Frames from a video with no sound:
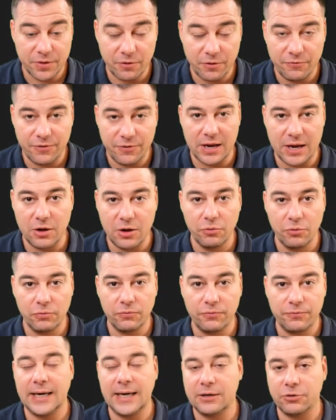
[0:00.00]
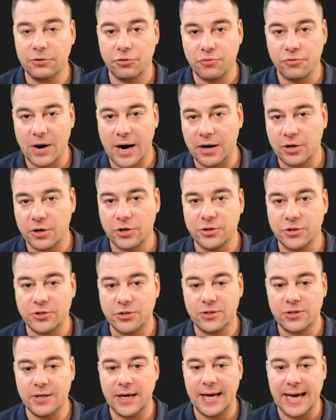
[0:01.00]
video and
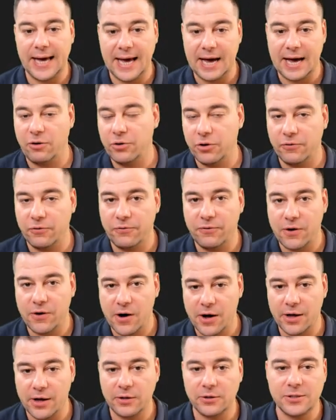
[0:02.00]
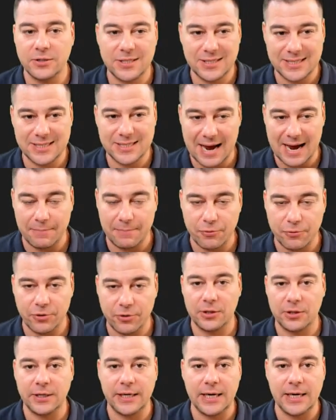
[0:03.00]
records the audio file
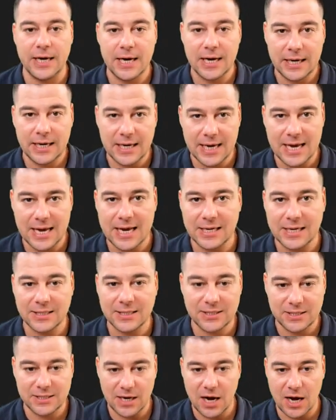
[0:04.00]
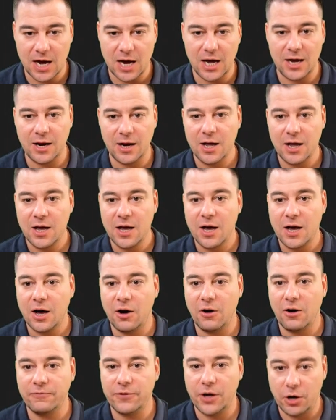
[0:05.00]
separately inside
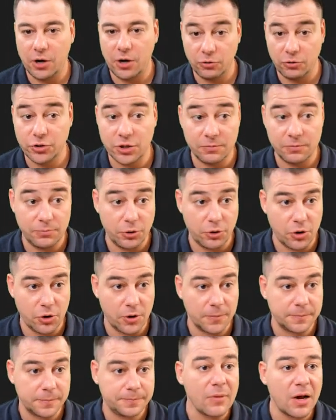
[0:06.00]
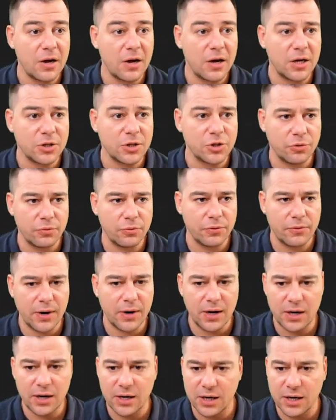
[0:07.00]
of the host computer. Uh, so there
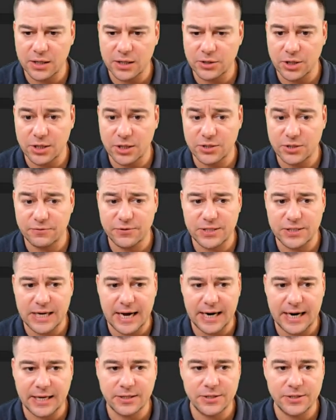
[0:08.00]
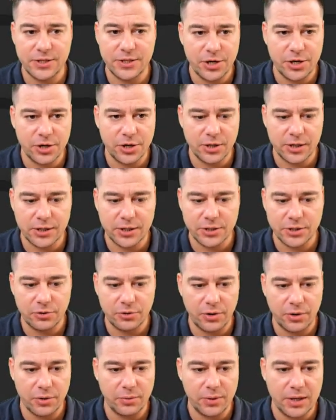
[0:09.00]
are tons of settings here, like
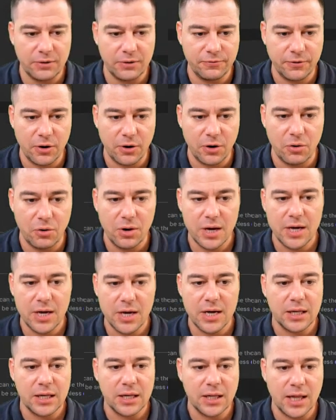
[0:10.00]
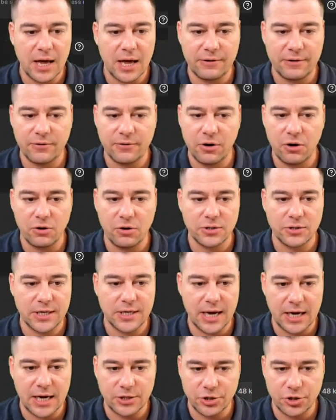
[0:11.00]
studio info, live call,
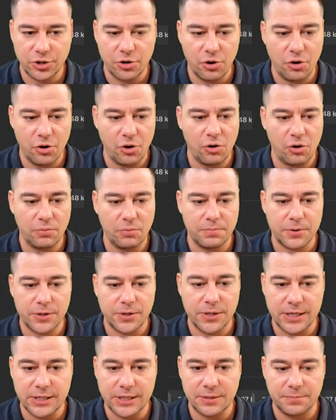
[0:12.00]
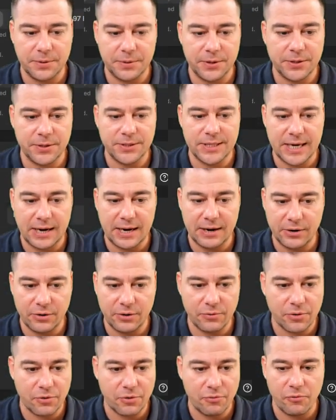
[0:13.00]
scheduled call, participants,
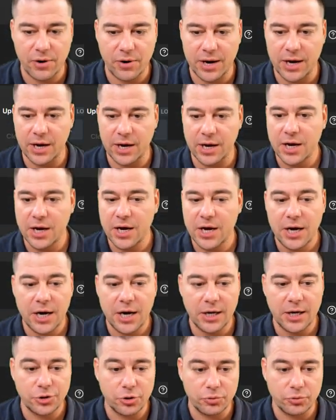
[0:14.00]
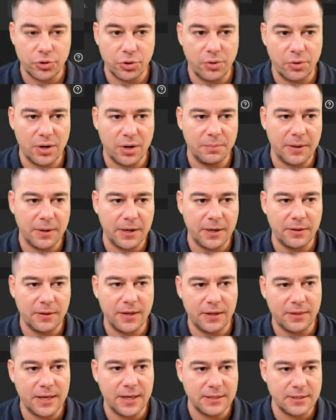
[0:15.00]
audio recording, and so so on. But
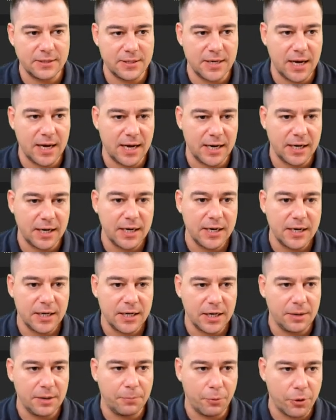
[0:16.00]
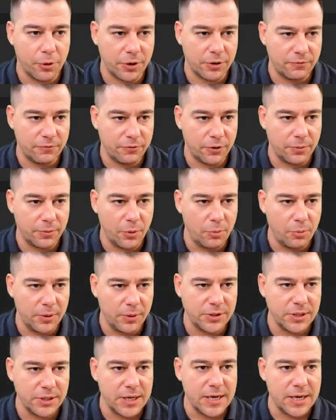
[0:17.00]
th that's not important for the
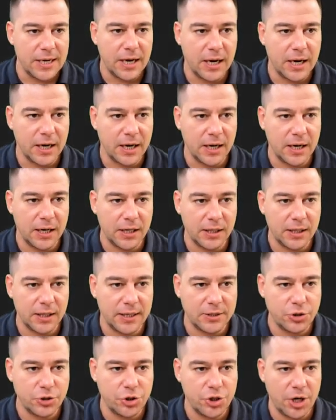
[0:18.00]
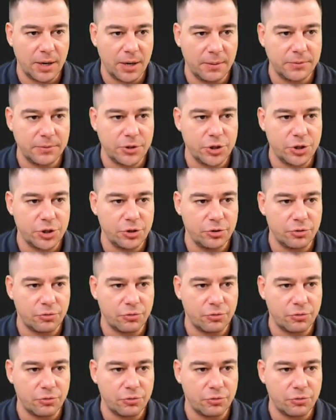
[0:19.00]
moment. Uh, let's jump to